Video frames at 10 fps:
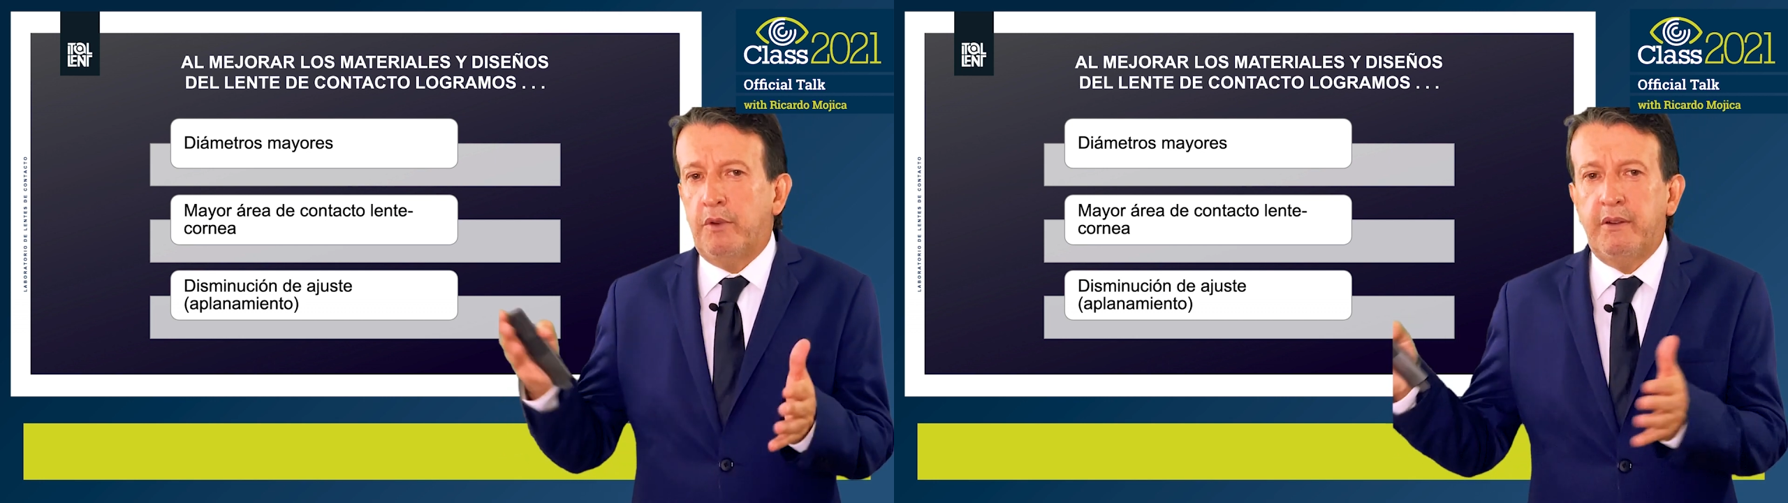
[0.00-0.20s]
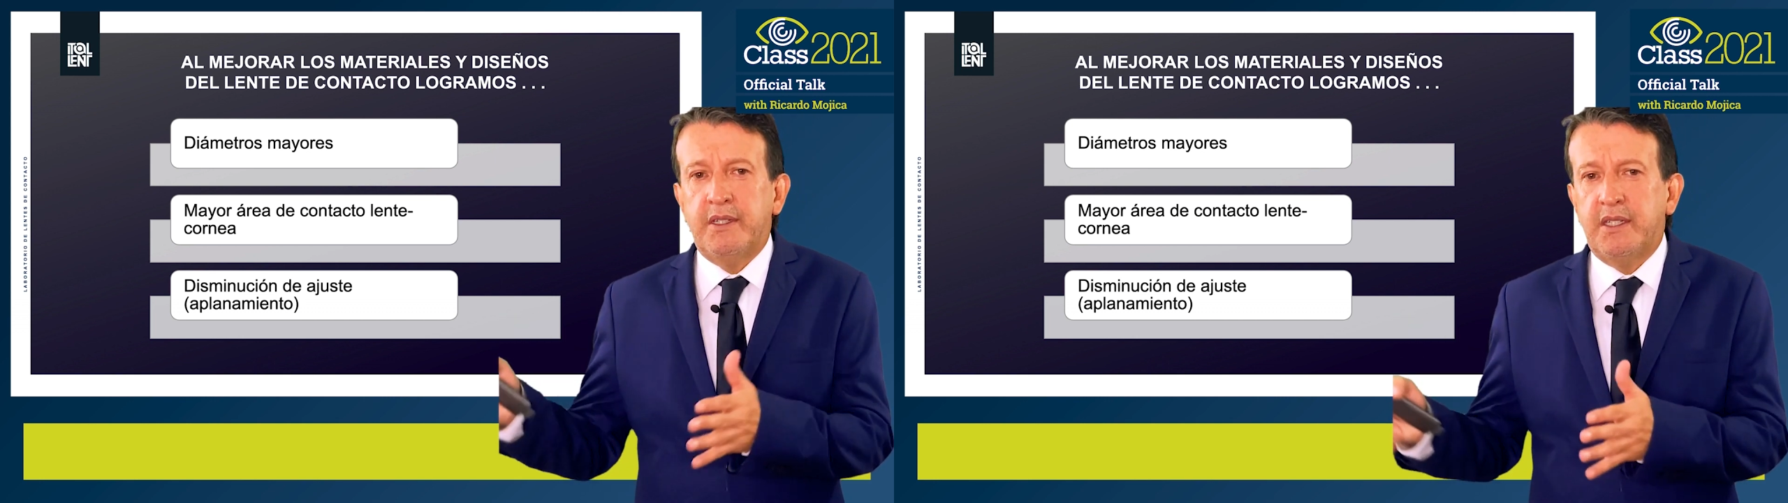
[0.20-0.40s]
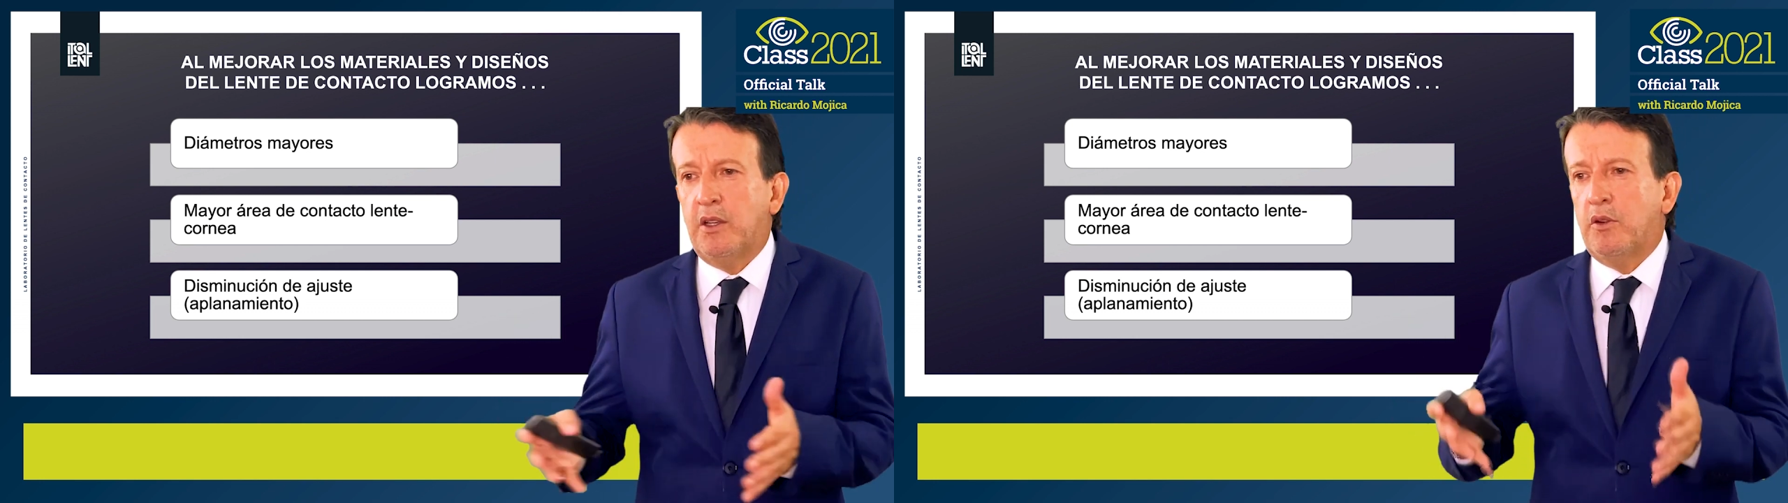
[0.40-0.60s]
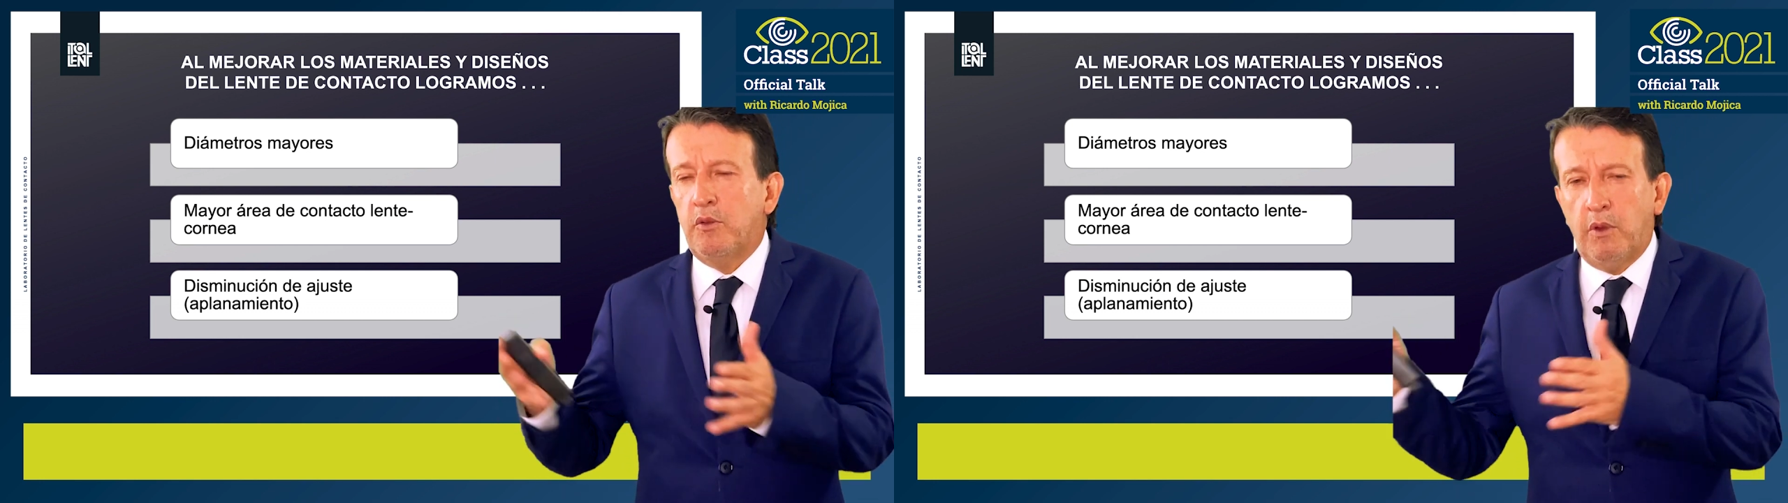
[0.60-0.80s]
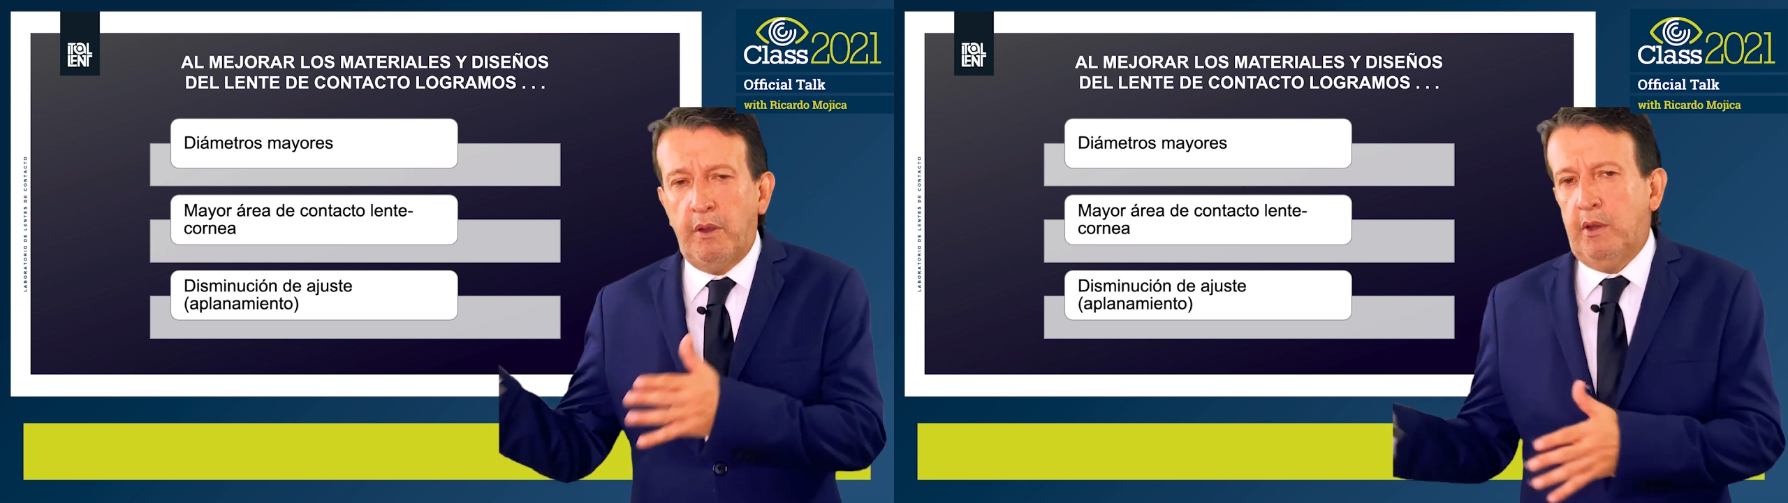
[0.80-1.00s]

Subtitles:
And that makes the